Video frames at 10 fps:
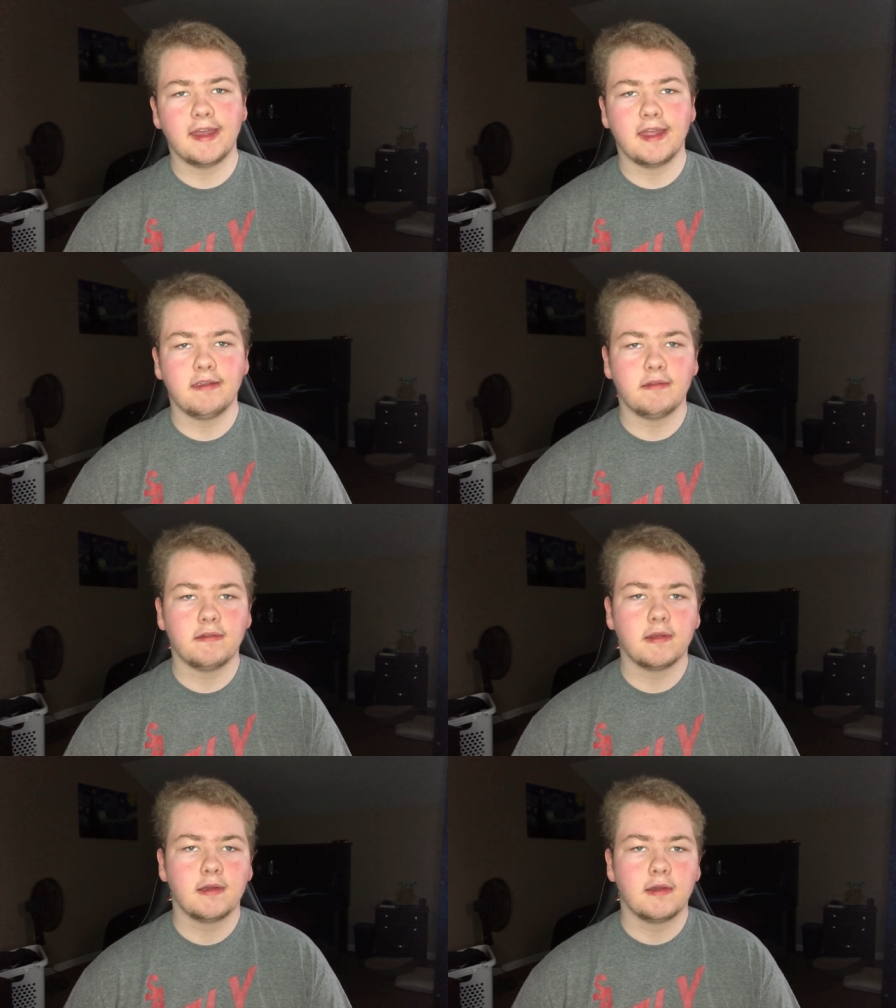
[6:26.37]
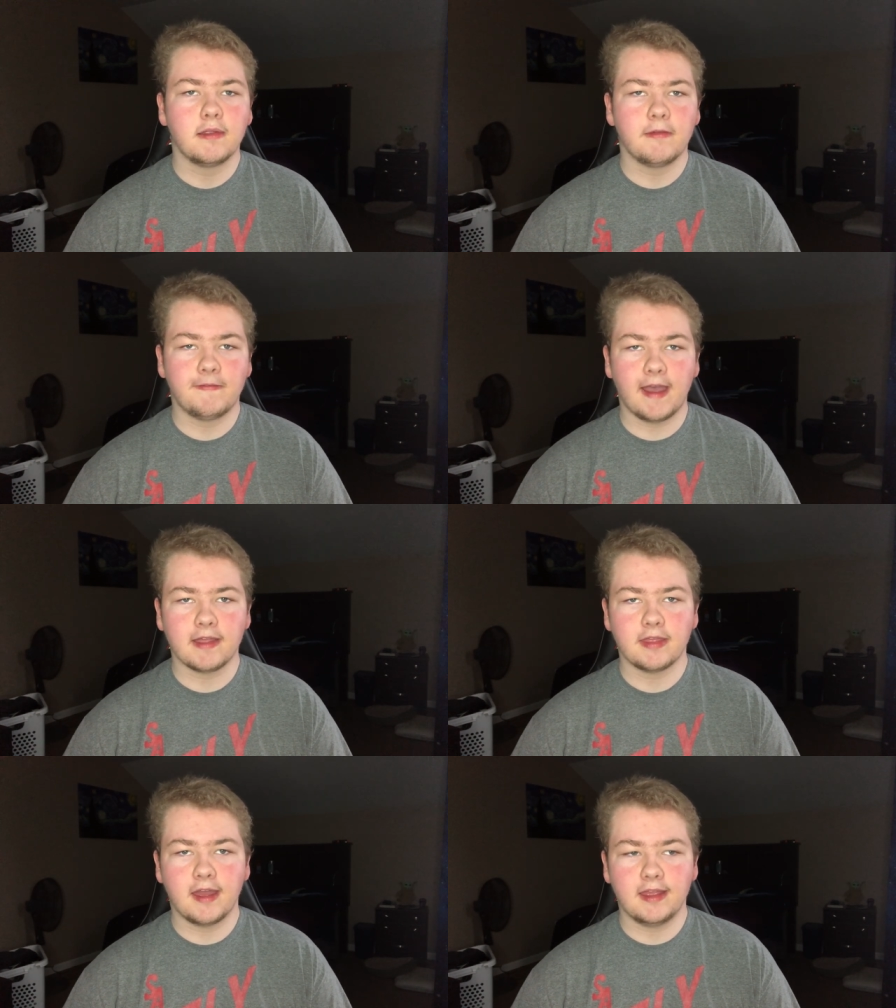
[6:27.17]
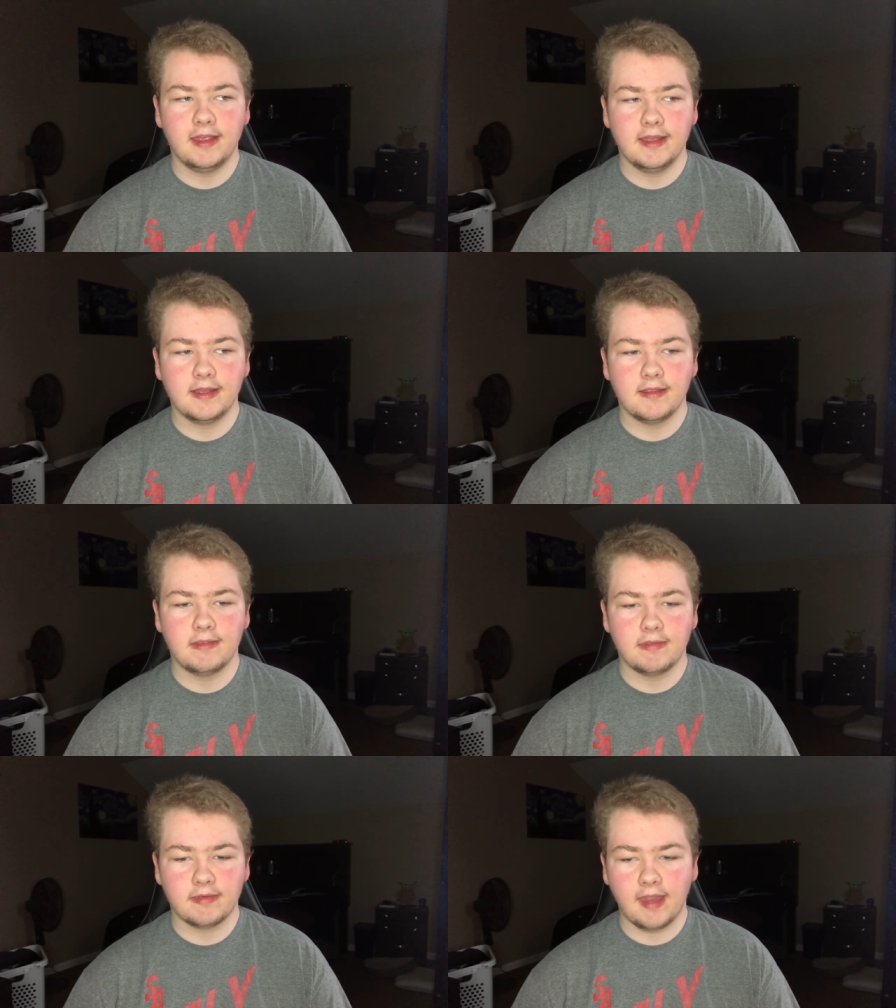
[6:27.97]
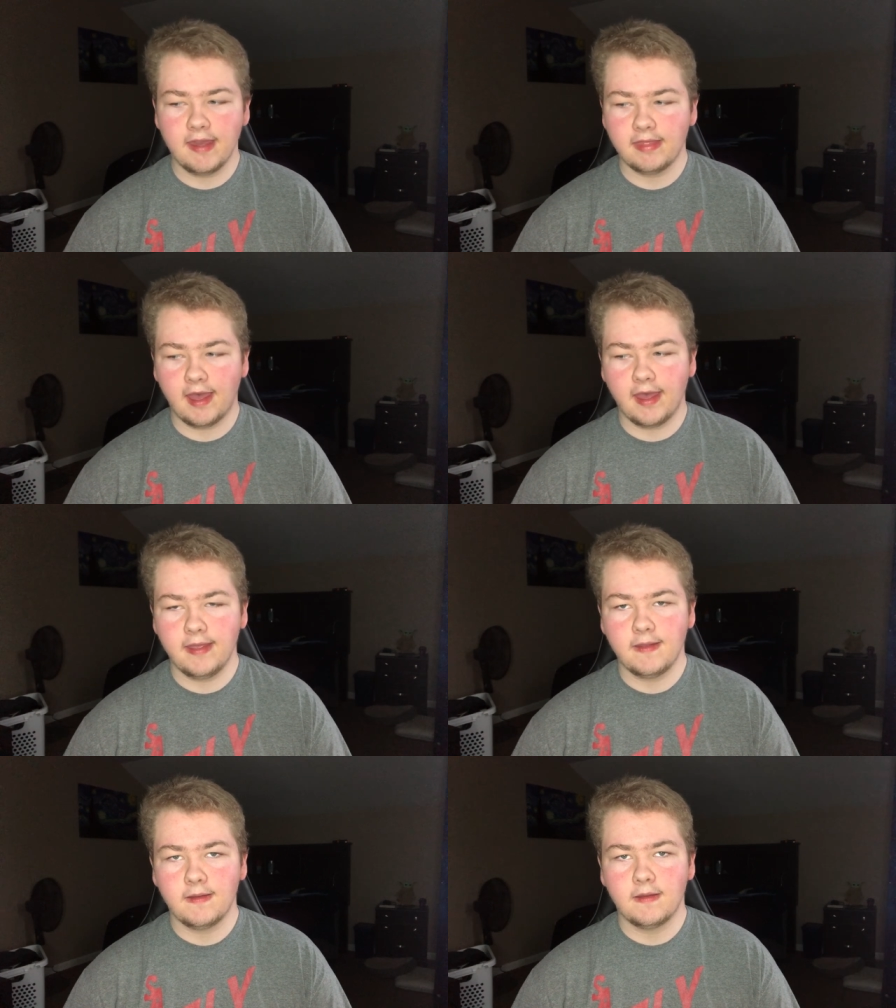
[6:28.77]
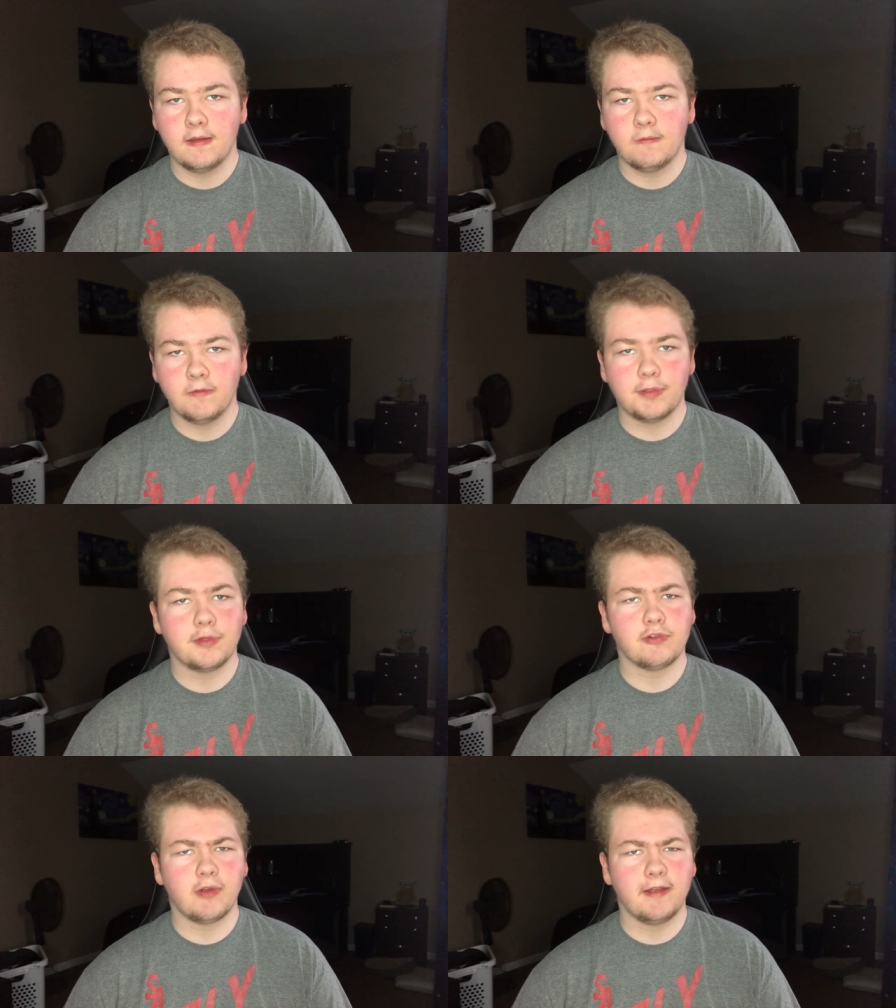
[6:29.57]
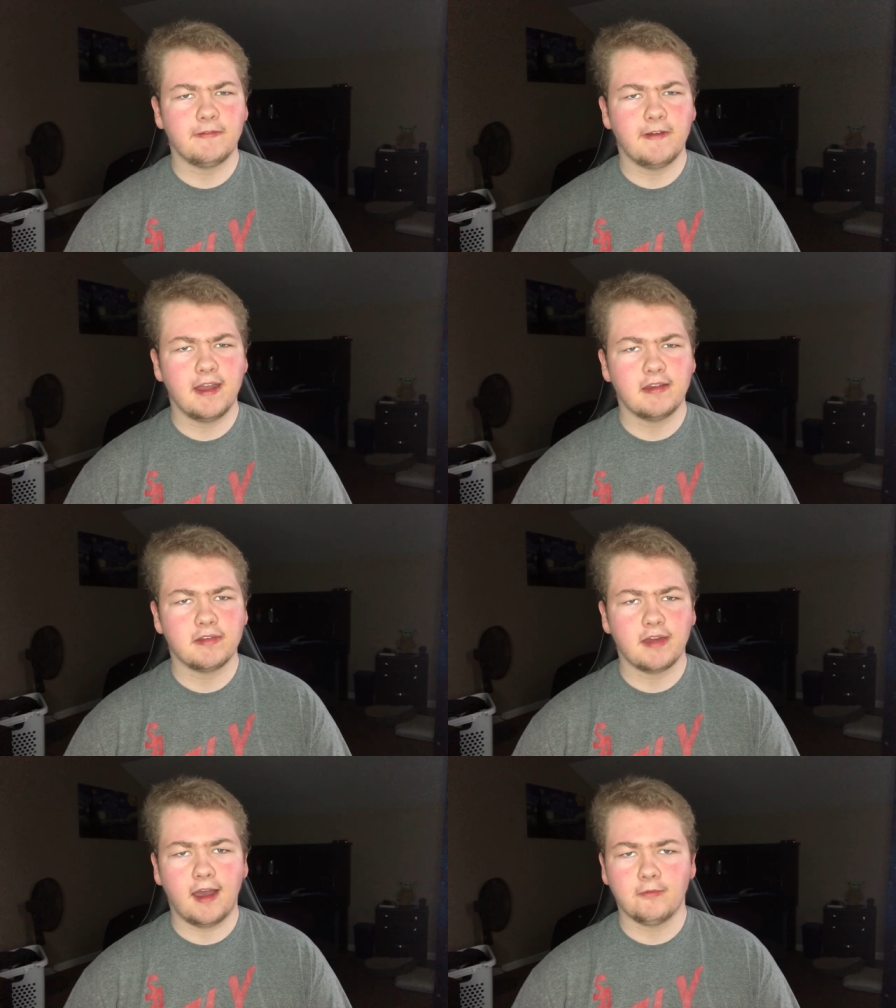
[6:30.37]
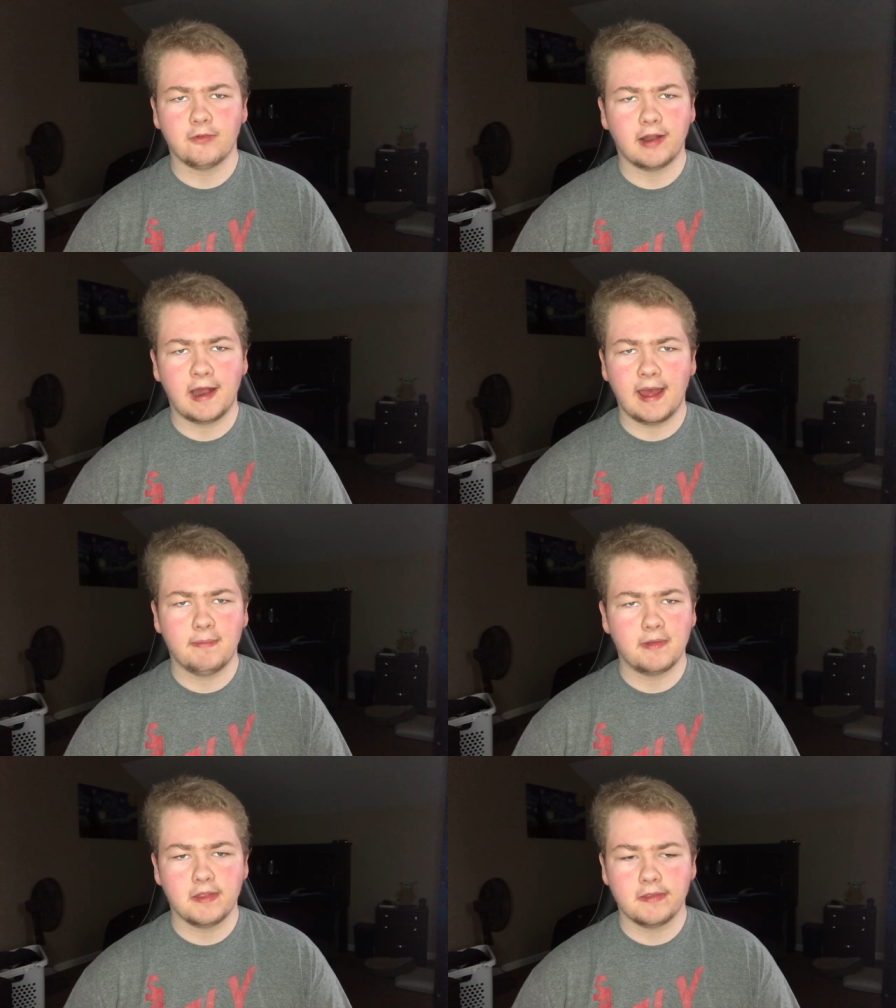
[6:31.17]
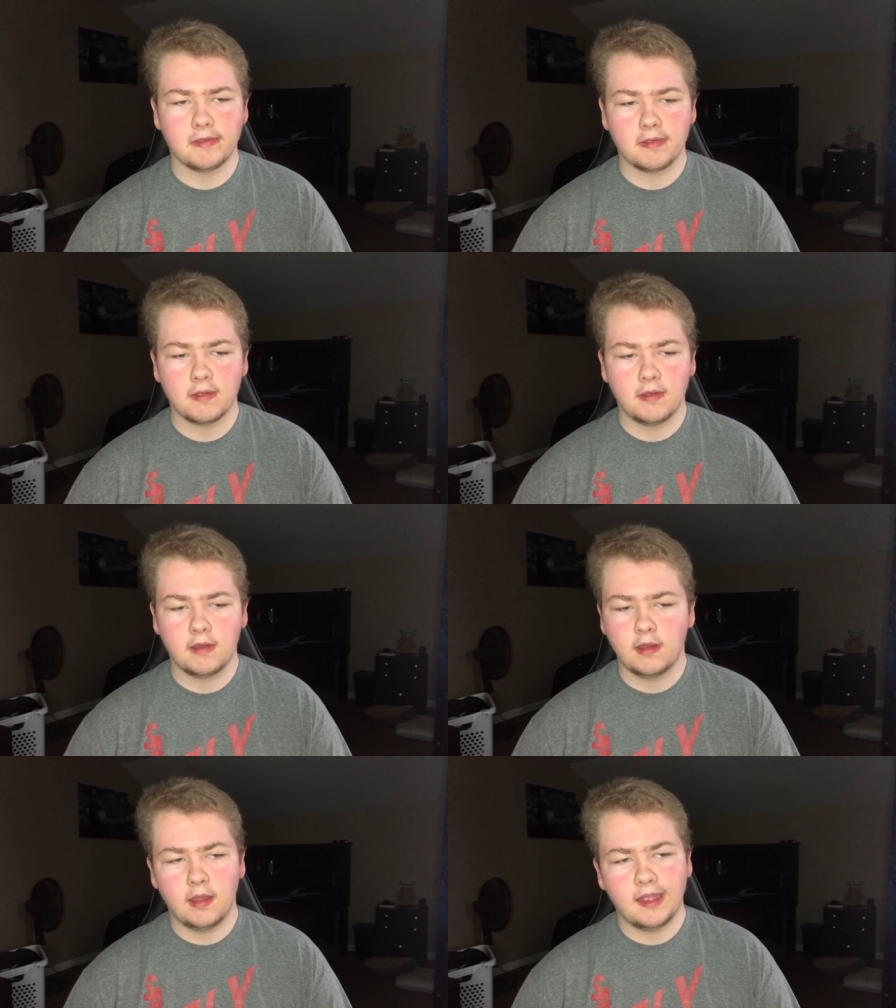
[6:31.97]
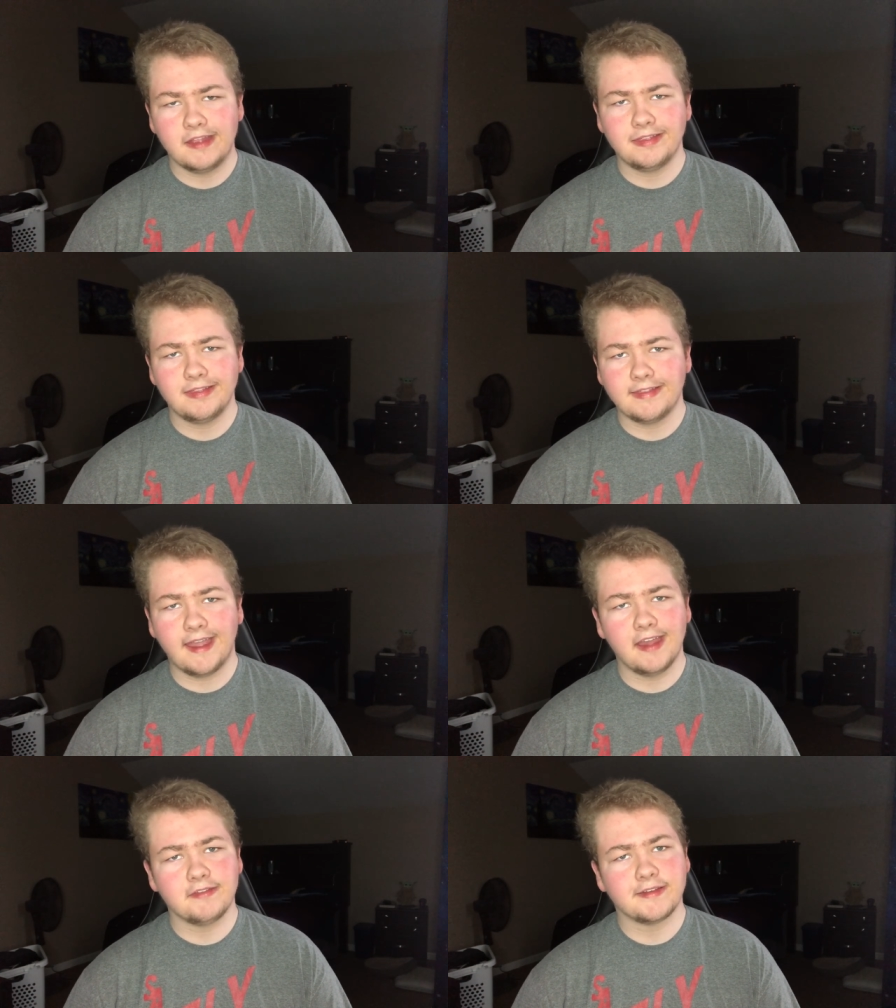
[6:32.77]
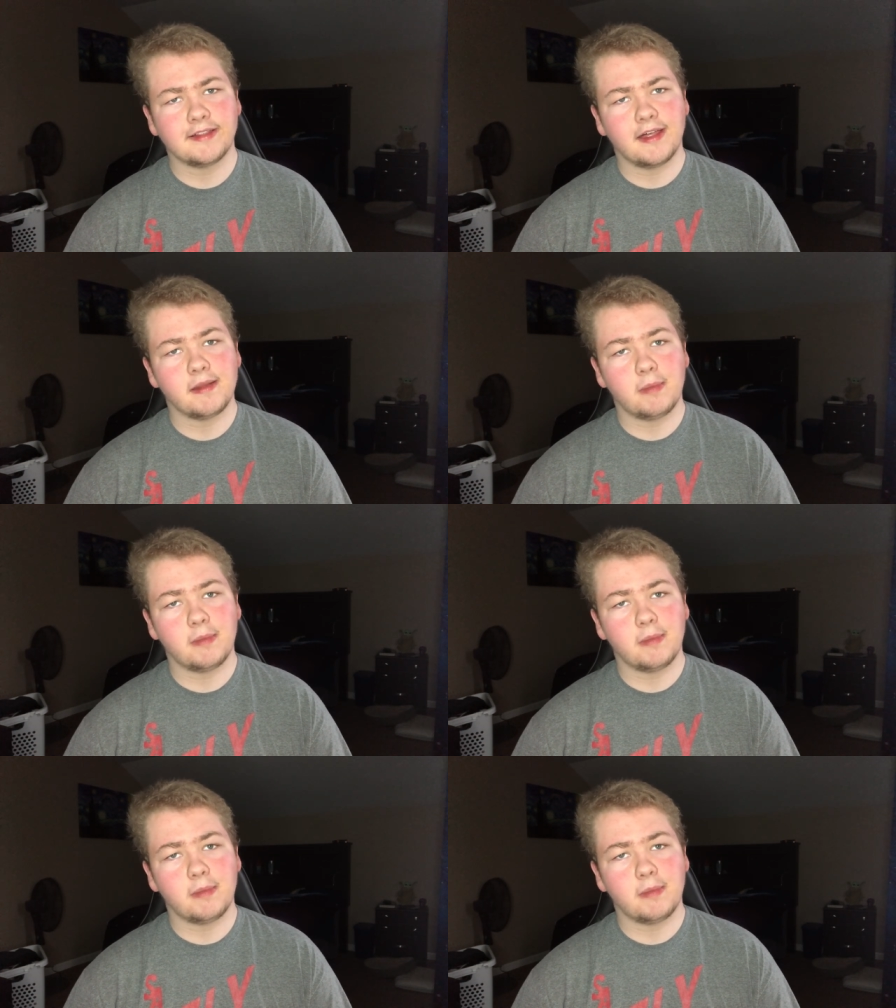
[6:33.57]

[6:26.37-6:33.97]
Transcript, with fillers: And the fact that he can say that with a straight face after it happens, it takes a lot of